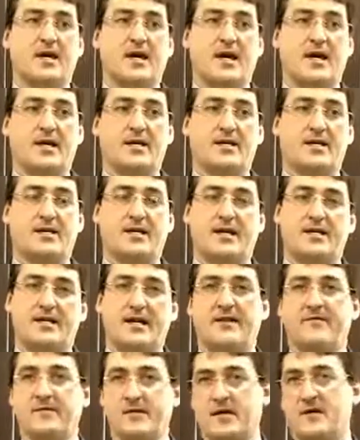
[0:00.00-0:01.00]
and they like to
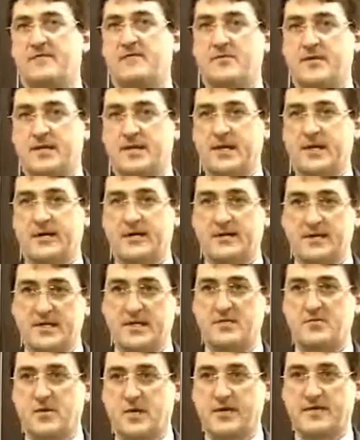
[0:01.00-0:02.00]
have a loved one there, at
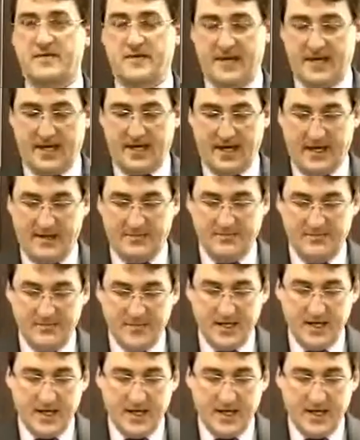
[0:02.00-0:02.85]
least one if they can.